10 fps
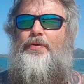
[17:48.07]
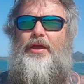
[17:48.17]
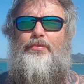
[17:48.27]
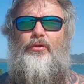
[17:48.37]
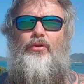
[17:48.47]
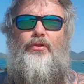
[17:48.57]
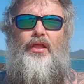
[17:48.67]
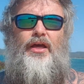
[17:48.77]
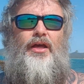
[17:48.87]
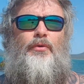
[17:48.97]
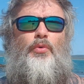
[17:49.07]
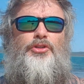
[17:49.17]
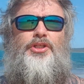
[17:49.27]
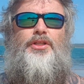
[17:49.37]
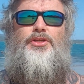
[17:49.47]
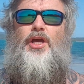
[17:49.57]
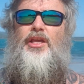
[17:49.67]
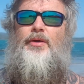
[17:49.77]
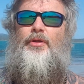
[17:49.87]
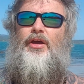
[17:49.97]
people watching this
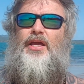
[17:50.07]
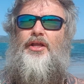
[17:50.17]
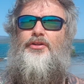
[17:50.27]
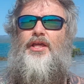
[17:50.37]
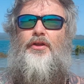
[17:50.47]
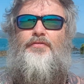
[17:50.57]
going, "Yeah, but I can't do that.